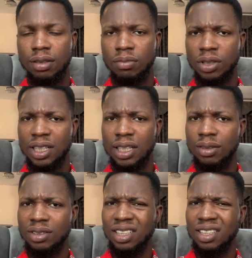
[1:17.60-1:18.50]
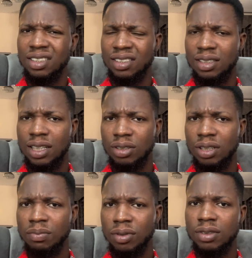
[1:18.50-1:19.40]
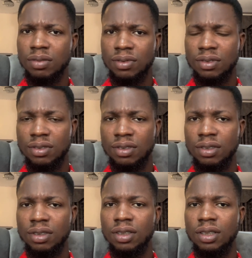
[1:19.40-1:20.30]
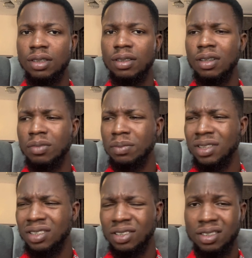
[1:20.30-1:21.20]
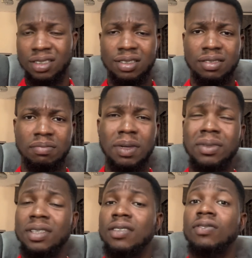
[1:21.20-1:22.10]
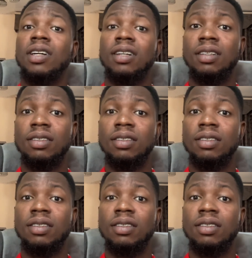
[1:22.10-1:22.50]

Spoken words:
But then I was thinking, is this actually possible? Or maybe it's fake.